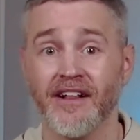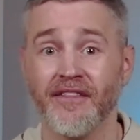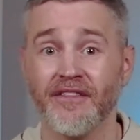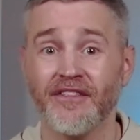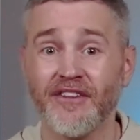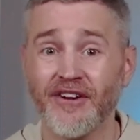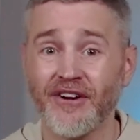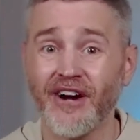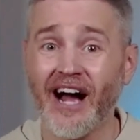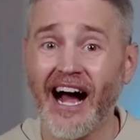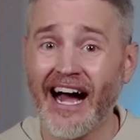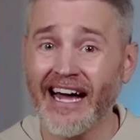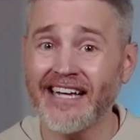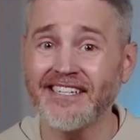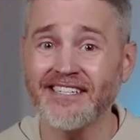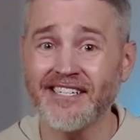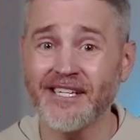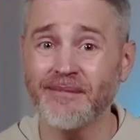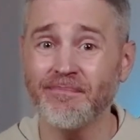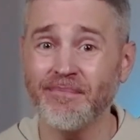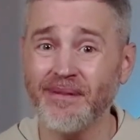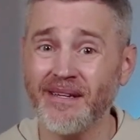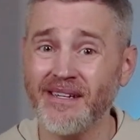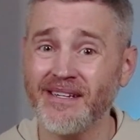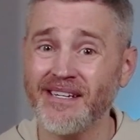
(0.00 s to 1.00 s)
their
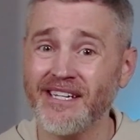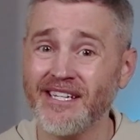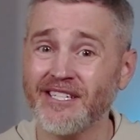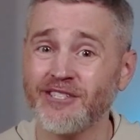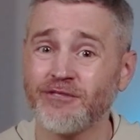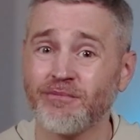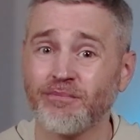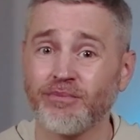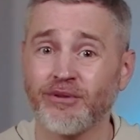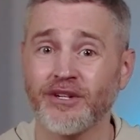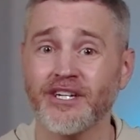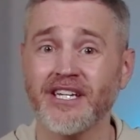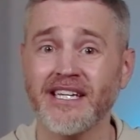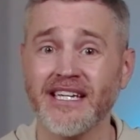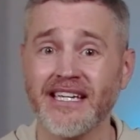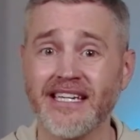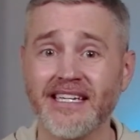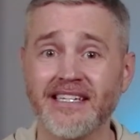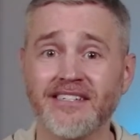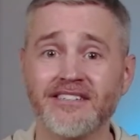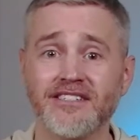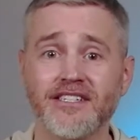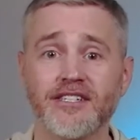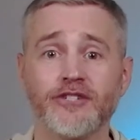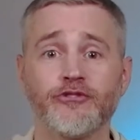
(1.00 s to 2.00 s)
ICP is pretty
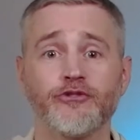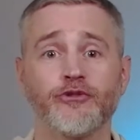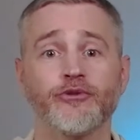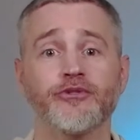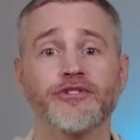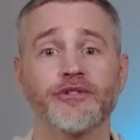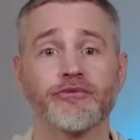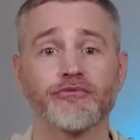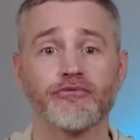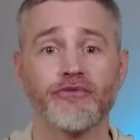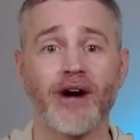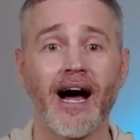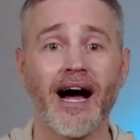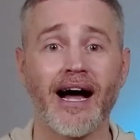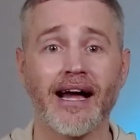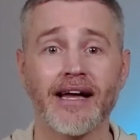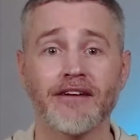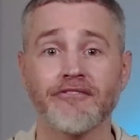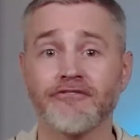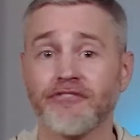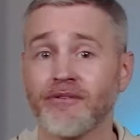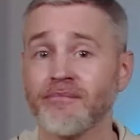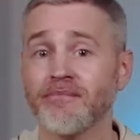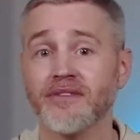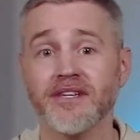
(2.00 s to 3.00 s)
easy to
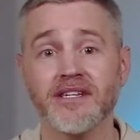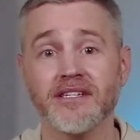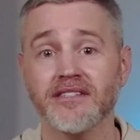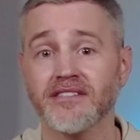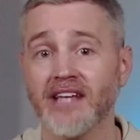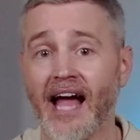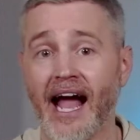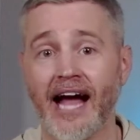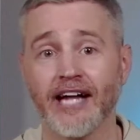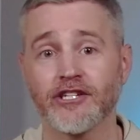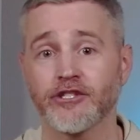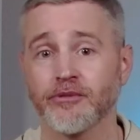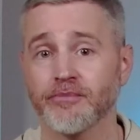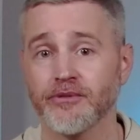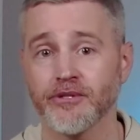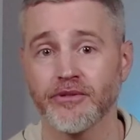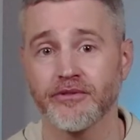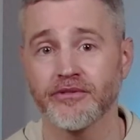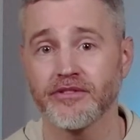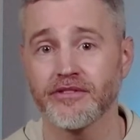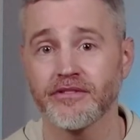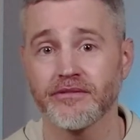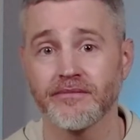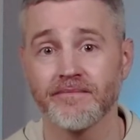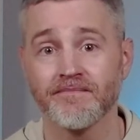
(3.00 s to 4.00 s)
derive from these
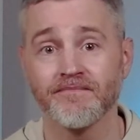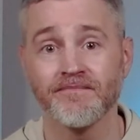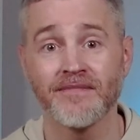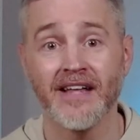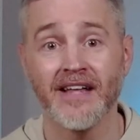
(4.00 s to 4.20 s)
attributes.